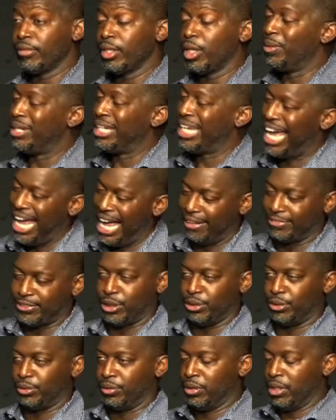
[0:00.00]
We have
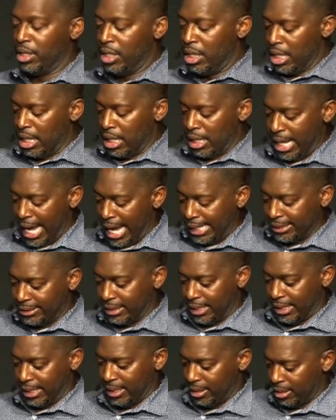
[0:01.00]
to. Last
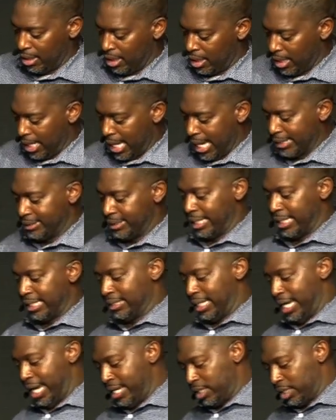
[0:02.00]
thing, last thing
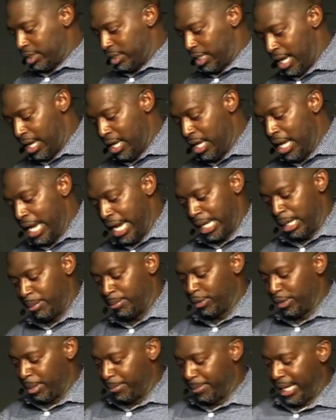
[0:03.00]
is eight o'clock, and I'm
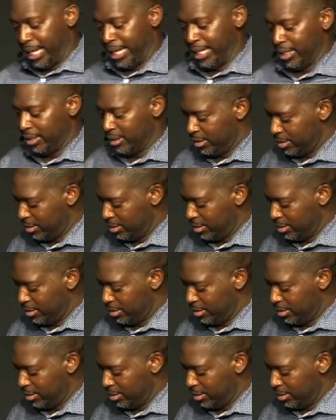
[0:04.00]
on number eight.